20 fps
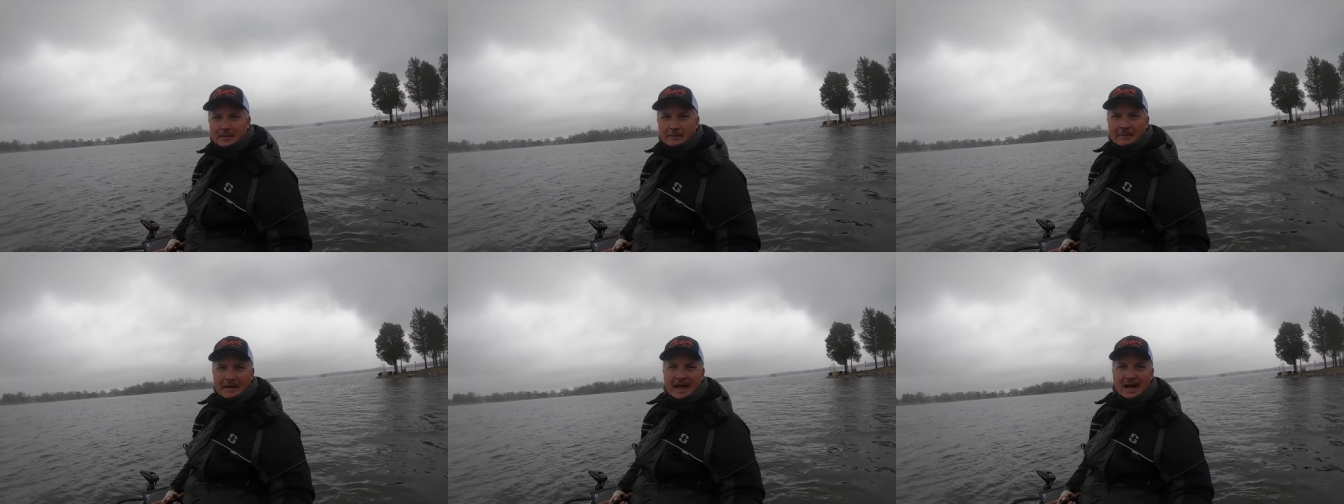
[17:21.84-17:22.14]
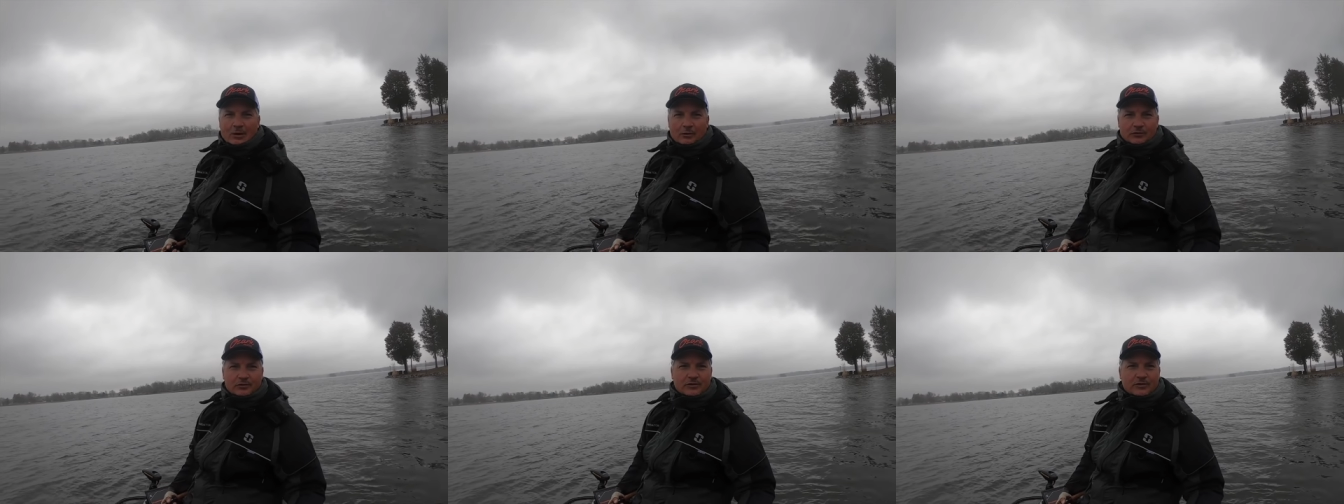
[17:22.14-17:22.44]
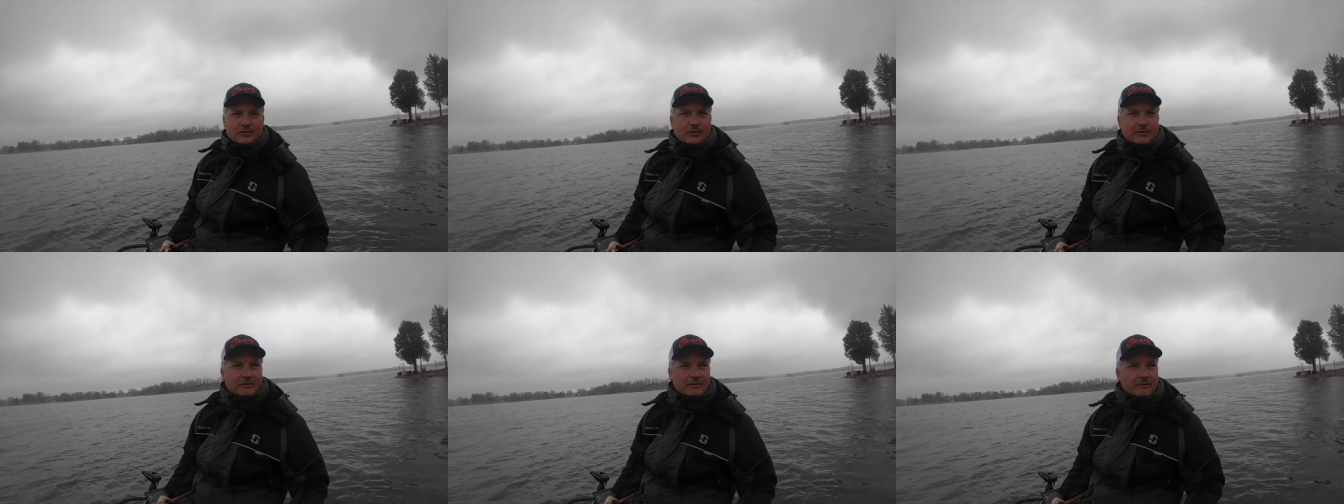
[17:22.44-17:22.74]
the
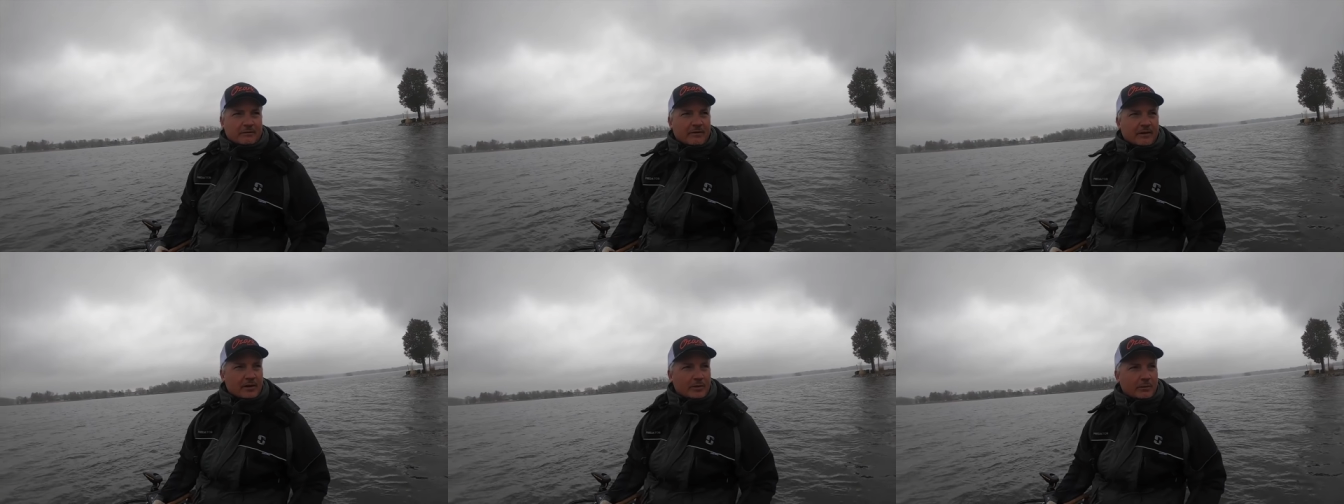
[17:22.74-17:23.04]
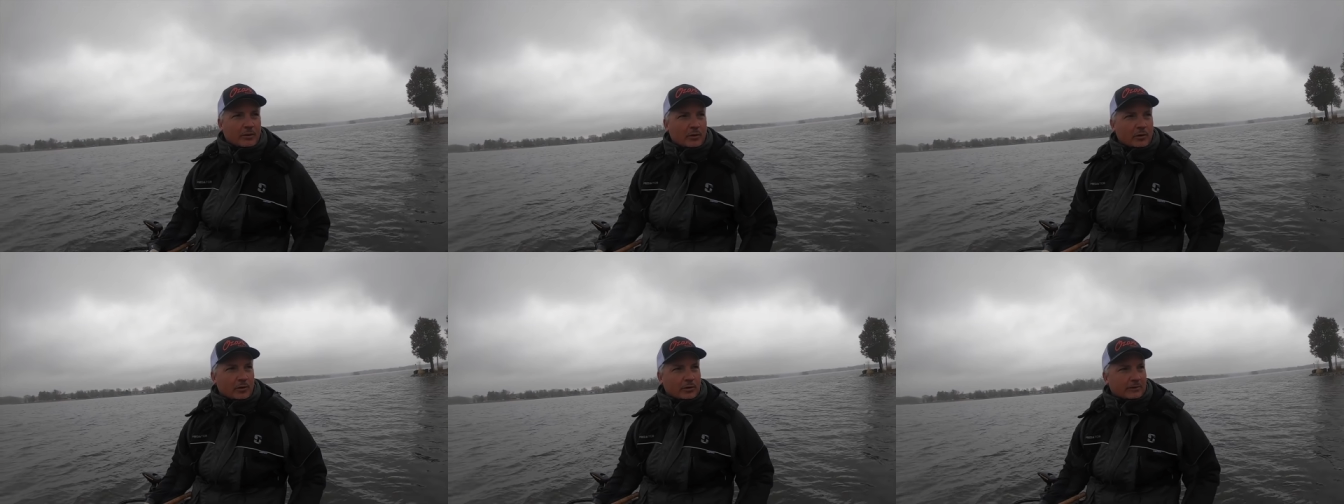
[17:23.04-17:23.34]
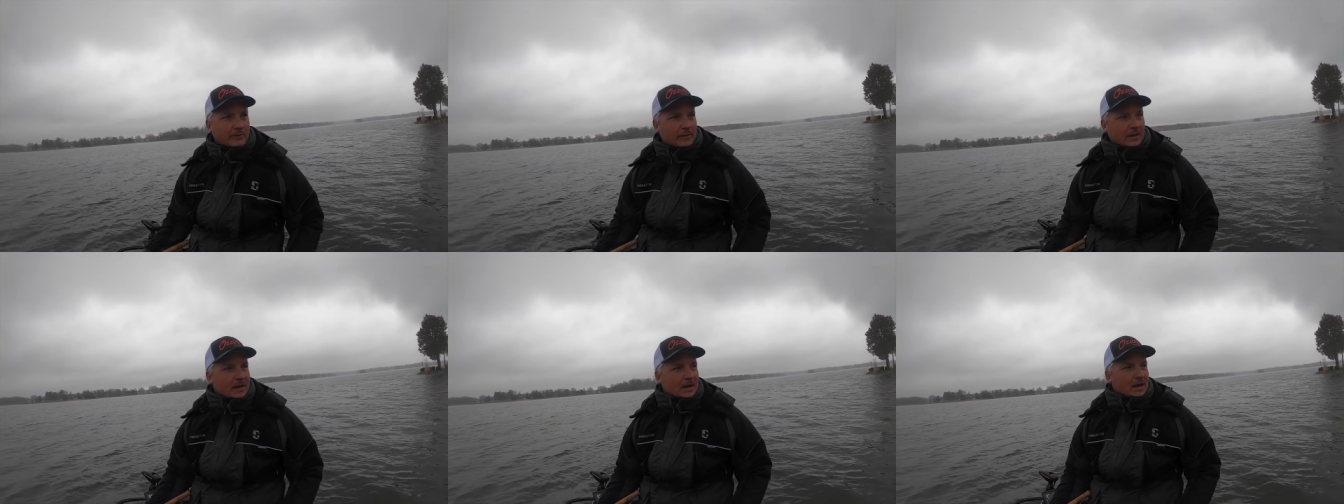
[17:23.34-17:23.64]
mounts. They're
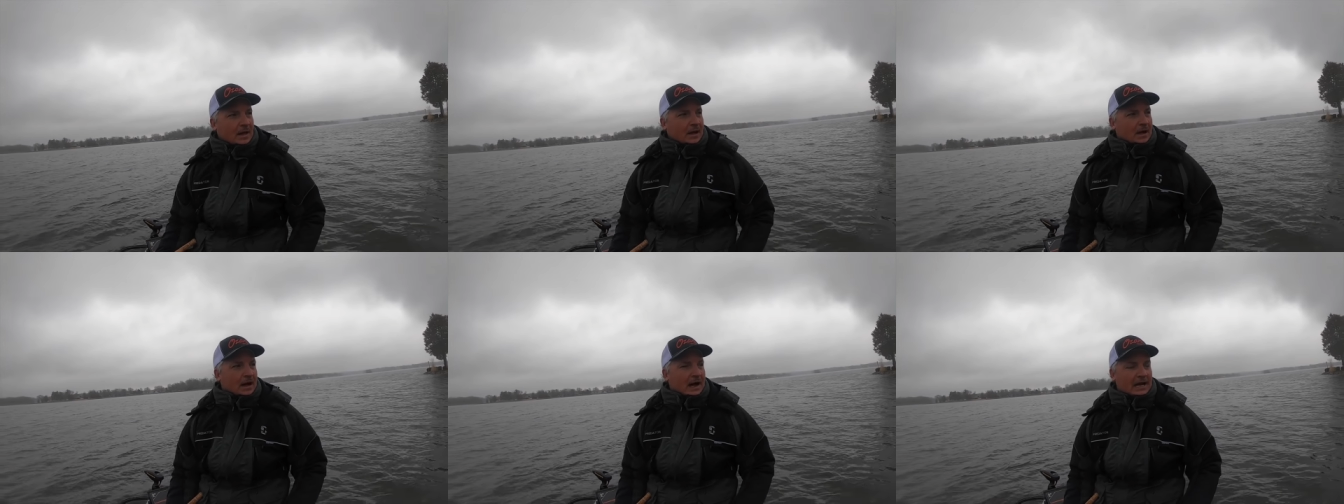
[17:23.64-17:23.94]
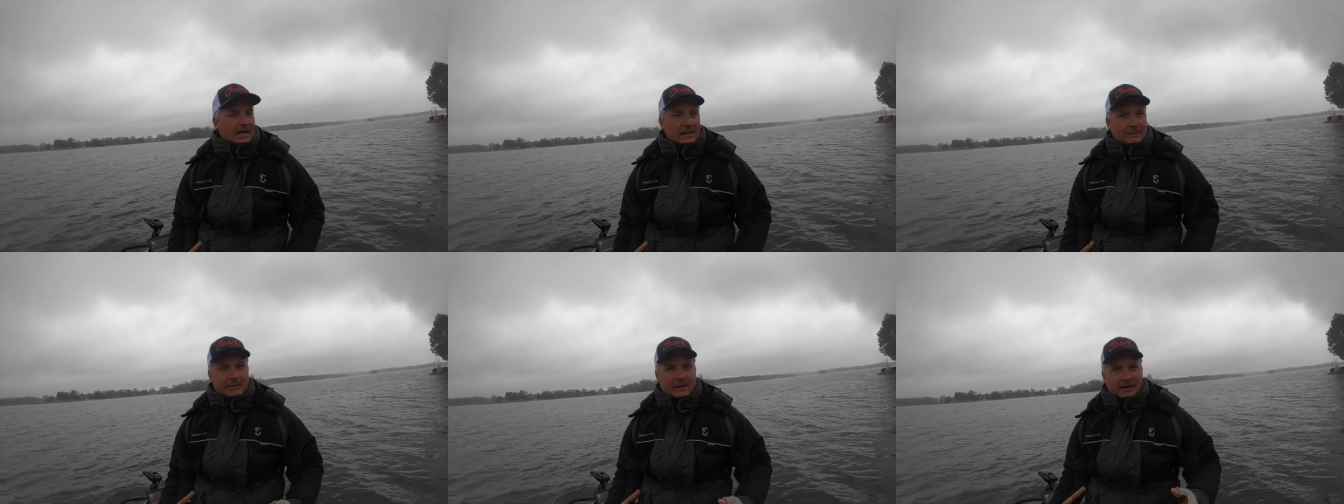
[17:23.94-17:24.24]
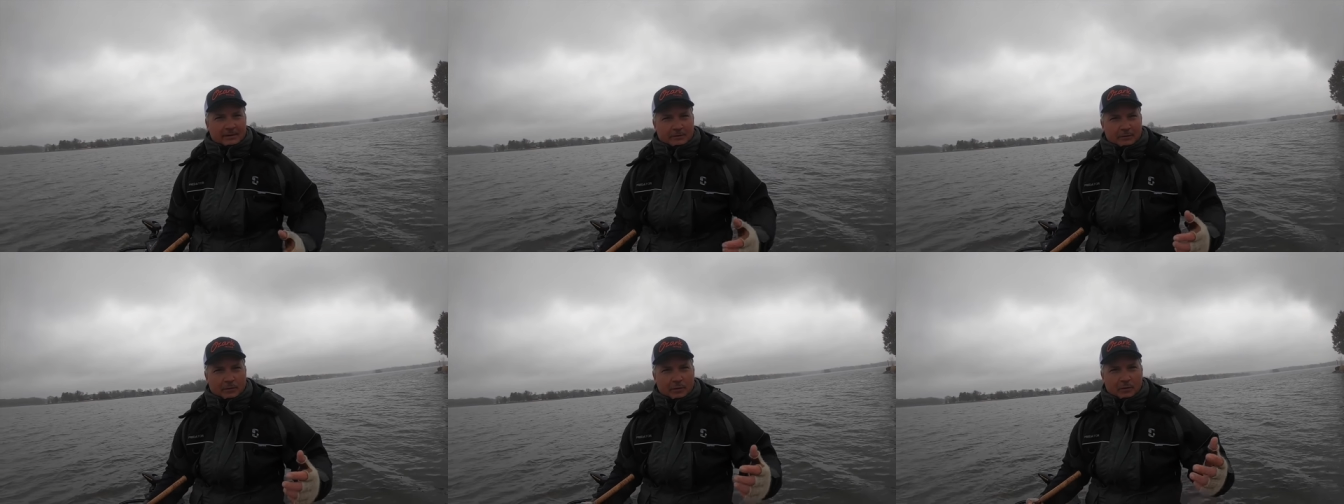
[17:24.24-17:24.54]
important. I get
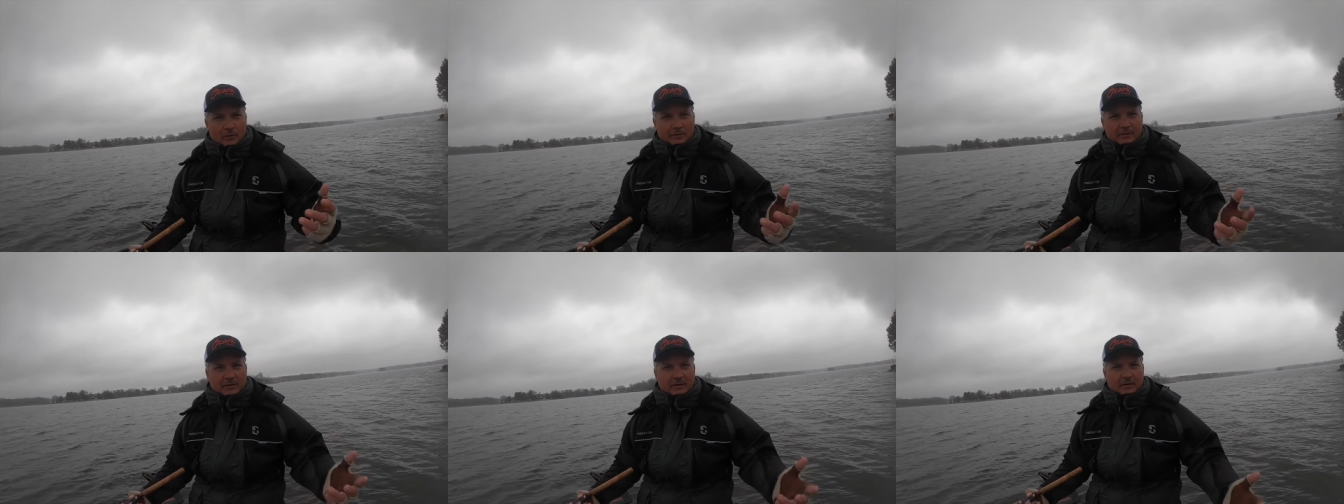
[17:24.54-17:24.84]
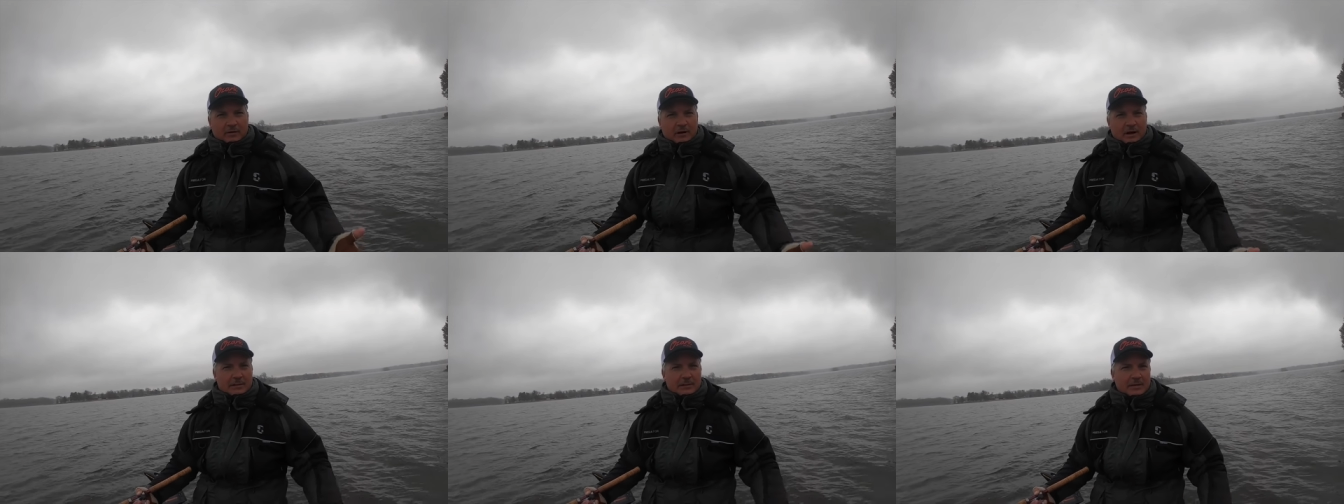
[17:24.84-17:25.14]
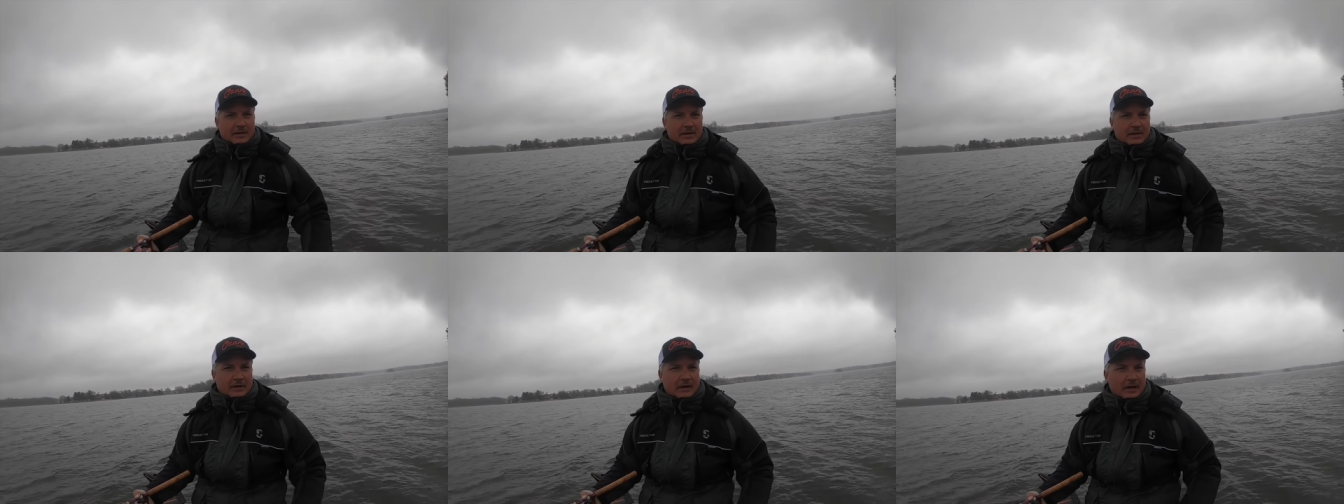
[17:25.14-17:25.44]
mine from Cornfield
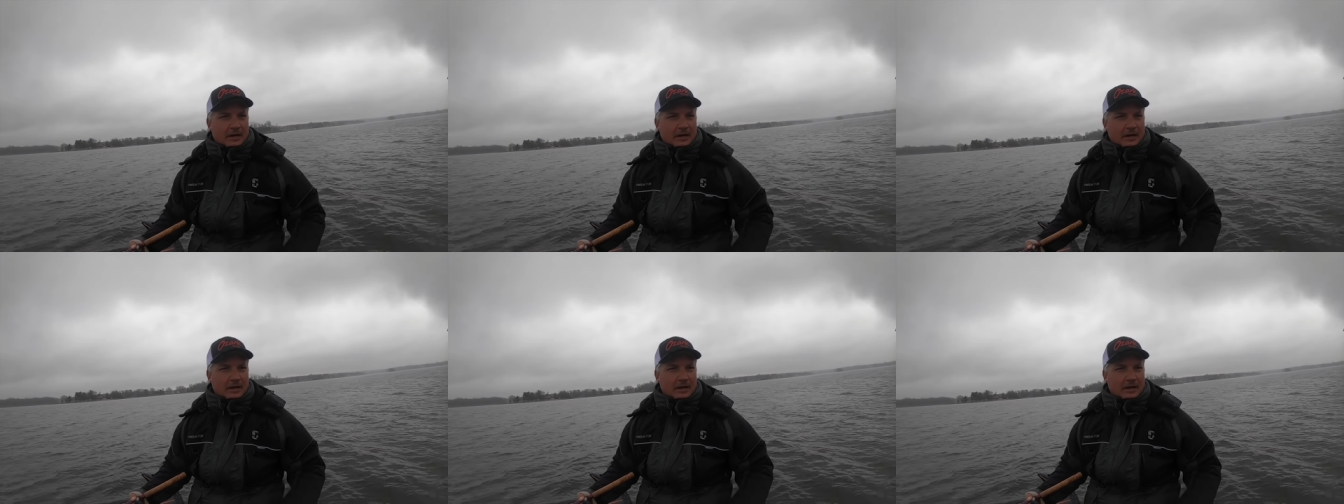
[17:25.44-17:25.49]
Crappie Gear.